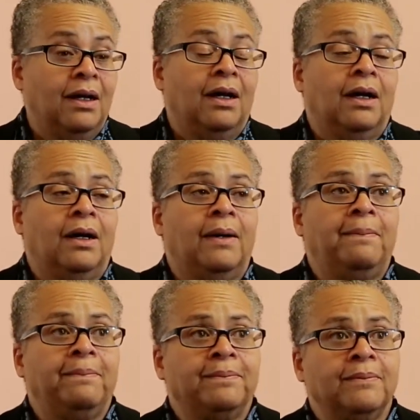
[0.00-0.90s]

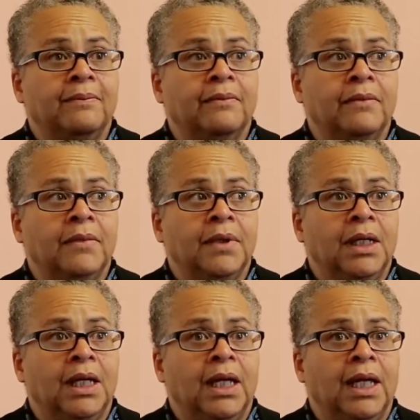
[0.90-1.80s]
And
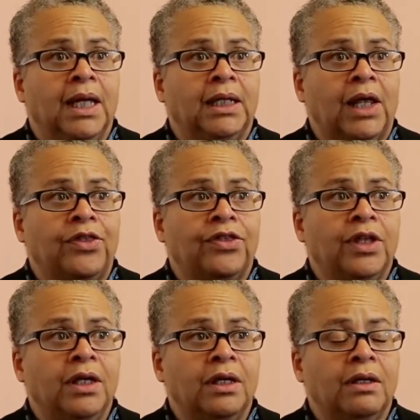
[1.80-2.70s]
I
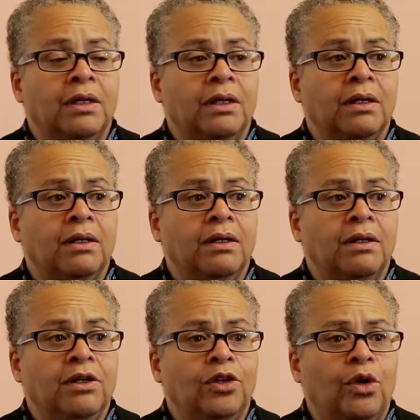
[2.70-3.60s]
think,
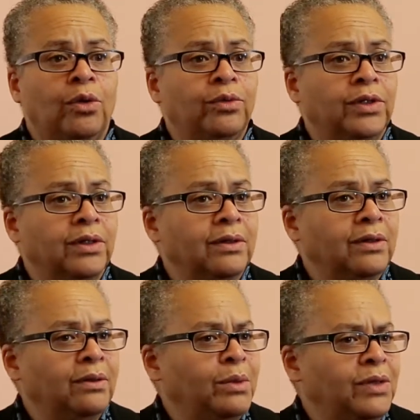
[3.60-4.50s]
you know,
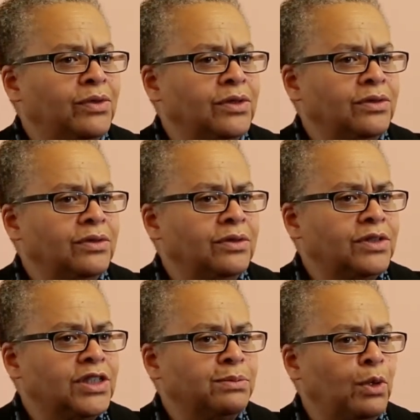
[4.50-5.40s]
we even
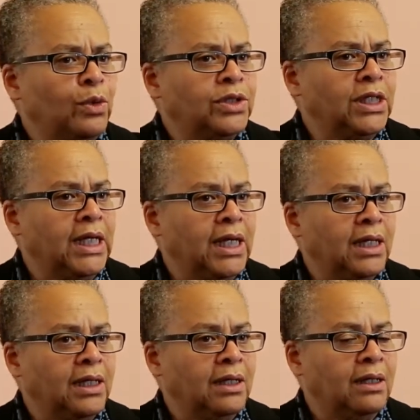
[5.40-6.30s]
spoke
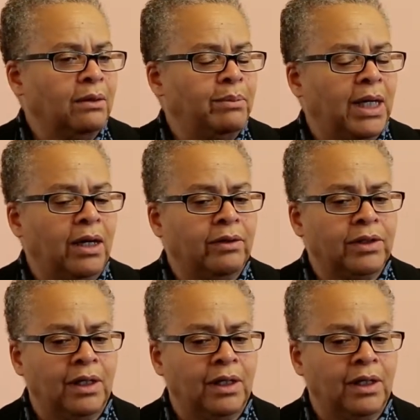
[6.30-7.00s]
today about